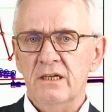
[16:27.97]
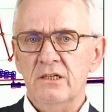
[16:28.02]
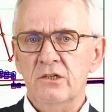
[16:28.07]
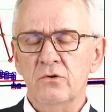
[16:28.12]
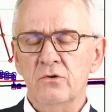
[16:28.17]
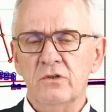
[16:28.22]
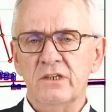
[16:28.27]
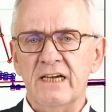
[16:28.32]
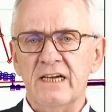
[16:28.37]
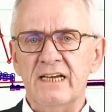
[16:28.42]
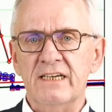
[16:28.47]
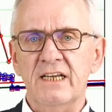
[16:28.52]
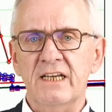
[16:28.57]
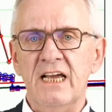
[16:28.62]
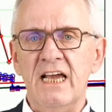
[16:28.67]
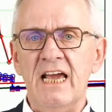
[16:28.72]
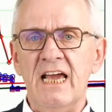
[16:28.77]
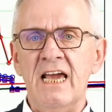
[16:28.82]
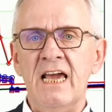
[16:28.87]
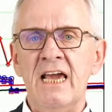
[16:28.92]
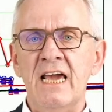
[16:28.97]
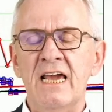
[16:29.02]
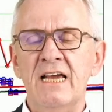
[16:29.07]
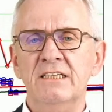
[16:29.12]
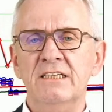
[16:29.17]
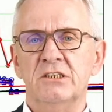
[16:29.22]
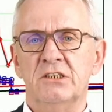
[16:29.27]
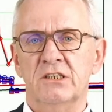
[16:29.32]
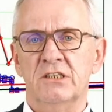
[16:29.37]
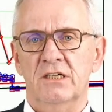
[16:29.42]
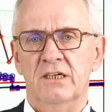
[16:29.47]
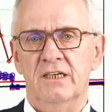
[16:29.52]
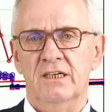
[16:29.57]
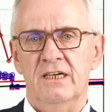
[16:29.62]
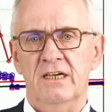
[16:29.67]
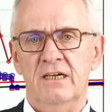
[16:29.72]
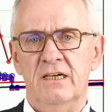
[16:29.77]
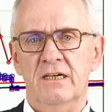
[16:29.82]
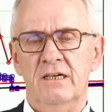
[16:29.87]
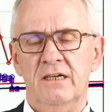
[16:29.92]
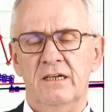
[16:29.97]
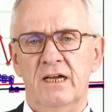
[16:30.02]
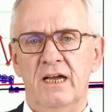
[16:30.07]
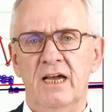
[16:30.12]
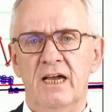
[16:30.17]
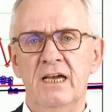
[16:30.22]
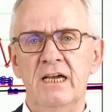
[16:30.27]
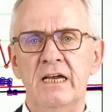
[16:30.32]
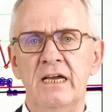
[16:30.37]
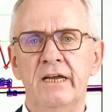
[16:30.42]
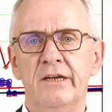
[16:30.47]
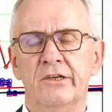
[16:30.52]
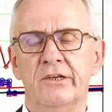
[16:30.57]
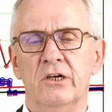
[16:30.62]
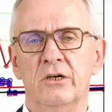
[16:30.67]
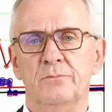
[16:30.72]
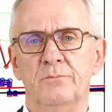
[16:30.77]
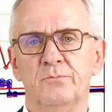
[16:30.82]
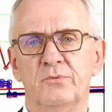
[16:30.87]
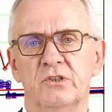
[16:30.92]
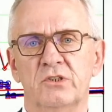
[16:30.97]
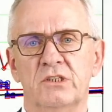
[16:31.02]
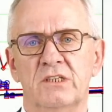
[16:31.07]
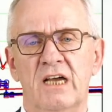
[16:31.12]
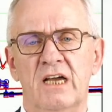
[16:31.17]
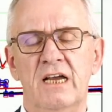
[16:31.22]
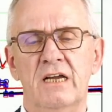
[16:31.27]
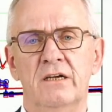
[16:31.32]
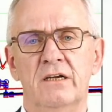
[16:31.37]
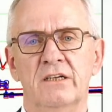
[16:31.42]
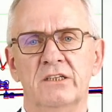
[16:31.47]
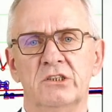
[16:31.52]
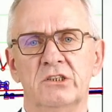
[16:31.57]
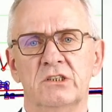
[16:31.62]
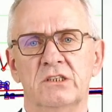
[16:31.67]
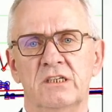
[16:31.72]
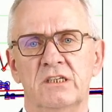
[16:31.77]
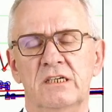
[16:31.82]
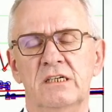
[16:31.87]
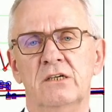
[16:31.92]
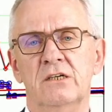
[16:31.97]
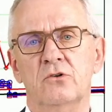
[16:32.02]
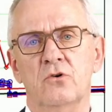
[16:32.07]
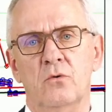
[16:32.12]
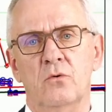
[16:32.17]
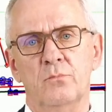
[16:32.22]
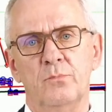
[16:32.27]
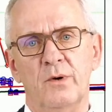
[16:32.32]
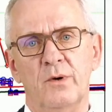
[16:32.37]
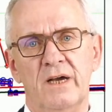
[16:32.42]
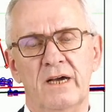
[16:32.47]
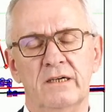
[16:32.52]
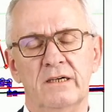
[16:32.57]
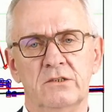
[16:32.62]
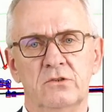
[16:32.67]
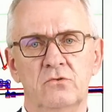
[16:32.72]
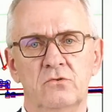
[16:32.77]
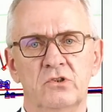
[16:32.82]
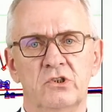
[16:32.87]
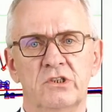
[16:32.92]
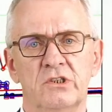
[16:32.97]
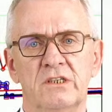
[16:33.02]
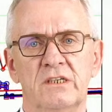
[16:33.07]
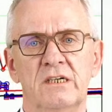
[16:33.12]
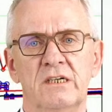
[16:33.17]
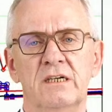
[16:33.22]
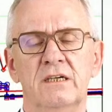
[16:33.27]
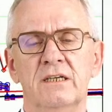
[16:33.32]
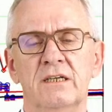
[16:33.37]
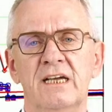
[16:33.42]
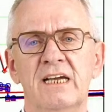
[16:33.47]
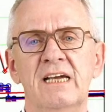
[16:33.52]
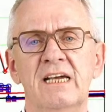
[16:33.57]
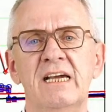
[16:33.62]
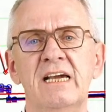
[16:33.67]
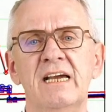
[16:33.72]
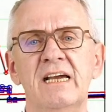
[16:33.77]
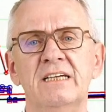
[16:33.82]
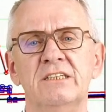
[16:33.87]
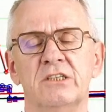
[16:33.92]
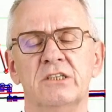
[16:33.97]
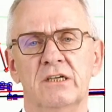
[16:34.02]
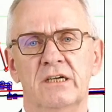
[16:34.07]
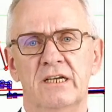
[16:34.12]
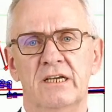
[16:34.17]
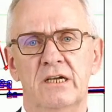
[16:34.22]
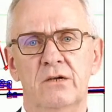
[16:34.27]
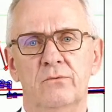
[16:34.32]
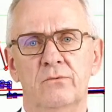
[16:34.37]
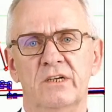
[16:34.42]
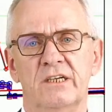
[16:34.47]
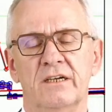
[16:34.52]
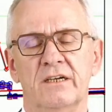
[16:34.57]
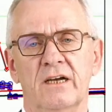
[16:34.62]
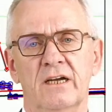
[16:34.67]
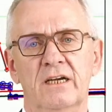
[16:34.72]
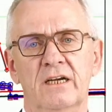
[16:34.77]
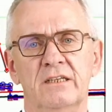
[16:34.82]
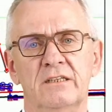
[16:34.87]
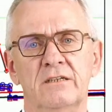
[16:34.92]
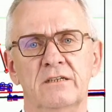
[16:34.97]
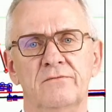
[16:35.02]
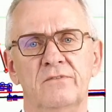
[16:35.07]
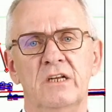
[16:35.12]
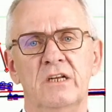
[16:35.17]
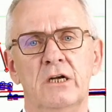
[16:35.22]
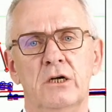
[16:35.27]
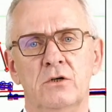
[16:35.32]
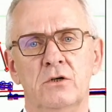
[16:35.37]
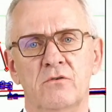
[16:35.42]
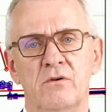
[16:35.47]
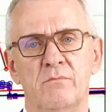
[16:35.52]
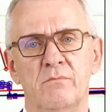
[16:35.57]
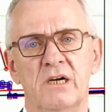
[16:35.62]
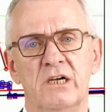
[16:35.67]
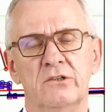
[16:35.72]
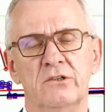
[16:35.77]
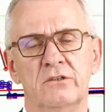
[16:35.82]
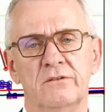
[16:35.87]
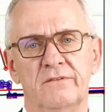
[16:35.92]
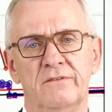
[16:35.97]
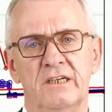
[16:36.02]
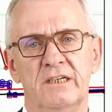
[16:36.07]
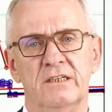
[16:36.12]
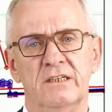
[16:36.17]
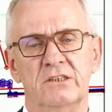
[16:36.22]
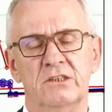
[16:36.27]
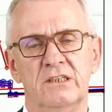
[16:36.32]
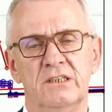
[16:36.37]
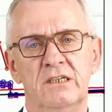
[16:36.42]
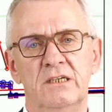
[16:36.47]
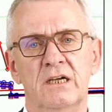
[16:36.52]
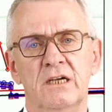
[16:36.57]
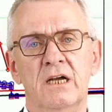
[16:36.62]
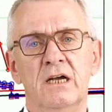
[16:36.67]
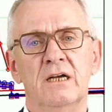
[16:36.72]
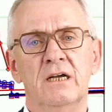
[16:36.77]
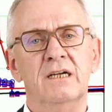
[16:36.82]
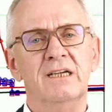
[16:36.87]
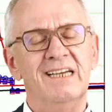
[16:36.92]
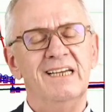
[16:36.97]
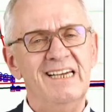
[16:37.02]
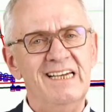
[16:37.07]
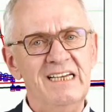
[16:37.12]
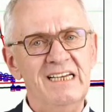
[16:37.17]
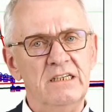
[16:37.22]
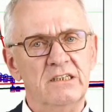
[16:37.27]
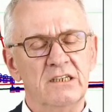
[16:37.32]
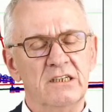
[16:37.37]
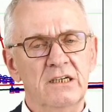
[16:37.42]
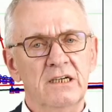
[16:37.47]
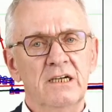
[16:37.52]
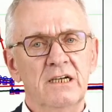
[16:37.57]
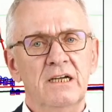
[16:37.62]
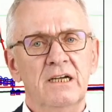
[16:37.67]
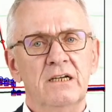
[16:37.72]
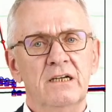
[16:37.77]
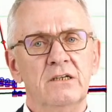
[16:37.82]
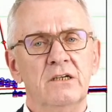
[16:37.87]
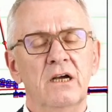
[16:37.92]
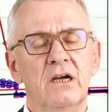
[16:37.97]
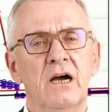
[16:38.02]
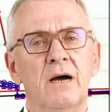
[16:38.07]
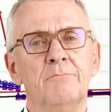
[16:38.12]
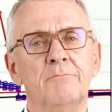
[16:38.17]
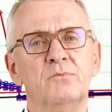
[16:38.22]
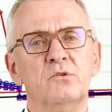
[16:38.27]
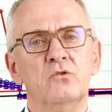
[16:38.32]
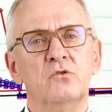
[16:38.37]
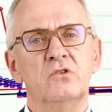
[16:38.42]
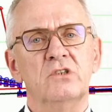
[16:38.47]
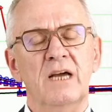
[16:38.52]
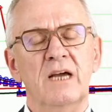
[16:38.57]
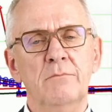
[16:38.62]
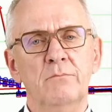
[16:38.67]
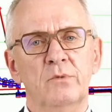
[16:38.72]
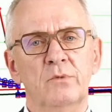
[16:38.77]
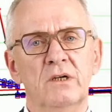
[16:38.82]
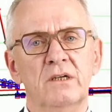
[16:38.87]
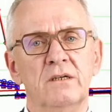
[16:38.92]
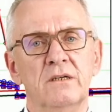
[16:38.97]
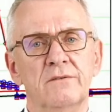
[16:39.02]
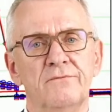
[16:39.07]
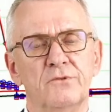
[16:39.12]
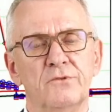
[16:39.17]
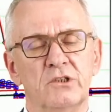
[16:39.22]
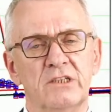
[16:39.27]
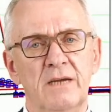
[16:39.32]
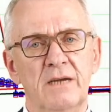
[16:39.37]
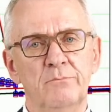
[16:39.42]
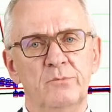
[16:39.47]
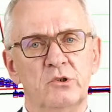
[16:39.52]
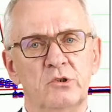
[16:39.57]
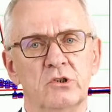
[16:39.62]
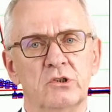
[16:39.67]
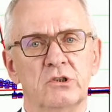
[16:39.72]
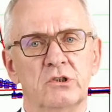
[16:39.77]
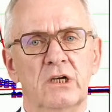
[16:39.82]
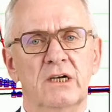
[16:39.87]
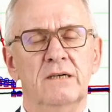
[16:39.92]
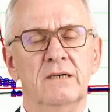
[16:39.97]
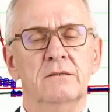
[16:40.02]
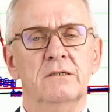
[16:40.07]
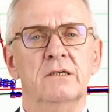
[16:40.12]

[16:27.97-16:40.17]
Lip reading: You can easily heat up stainless steel compared to steel easily with a relatively low amount of energy, heat, up to for temperatures